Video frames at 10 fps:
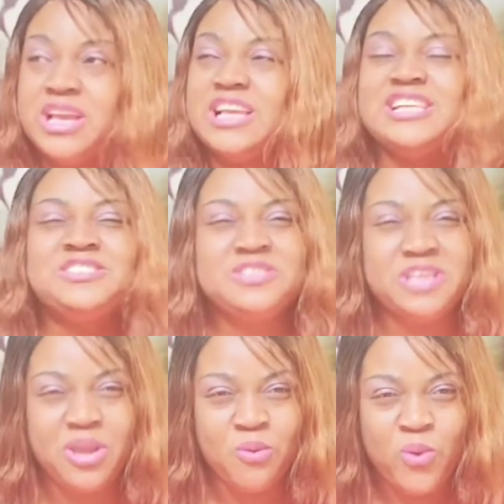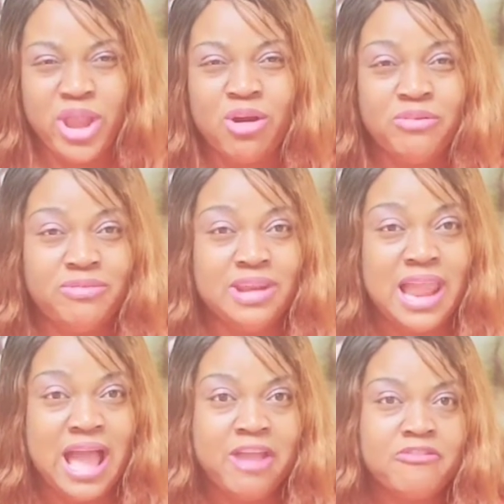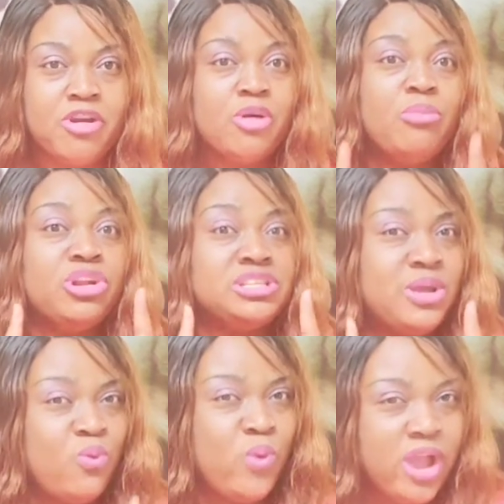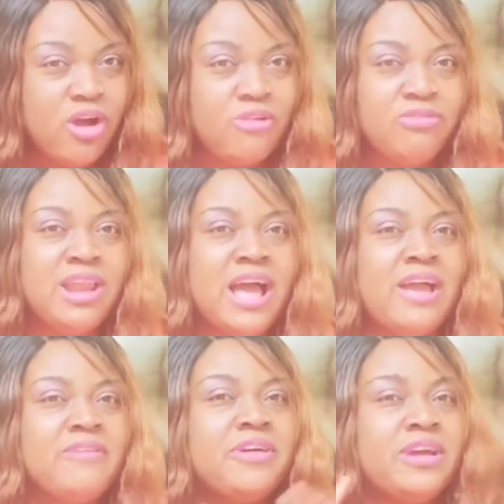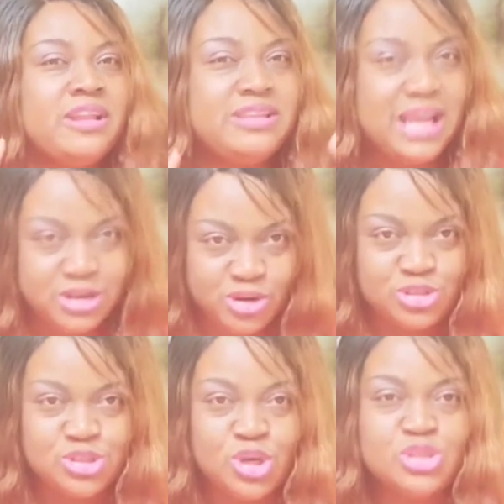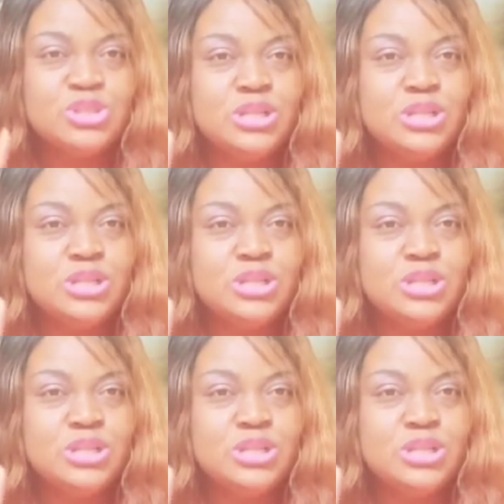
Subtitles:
It's a way of life. But it's a way of life that does not